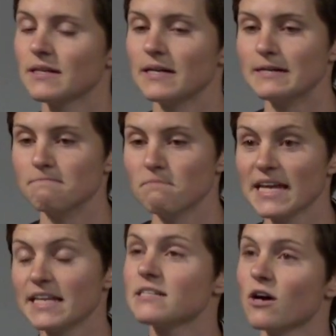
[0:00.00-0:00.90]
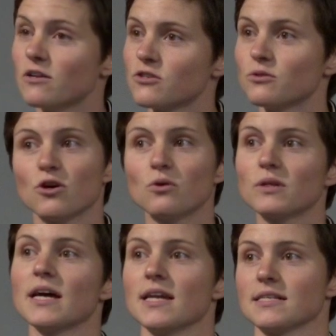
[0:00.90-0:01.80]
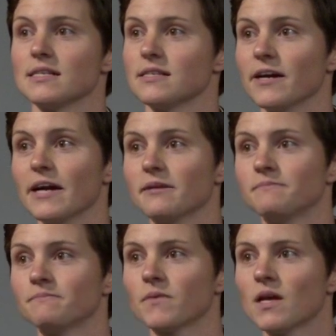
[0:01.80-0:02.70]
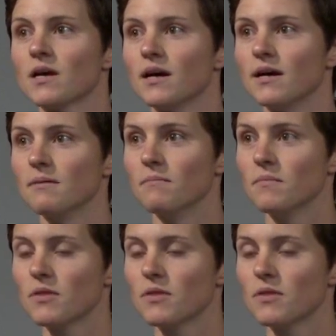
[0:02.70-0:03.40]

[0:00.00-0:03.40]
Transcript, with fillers: Um, it is also totally unnecessary. Um,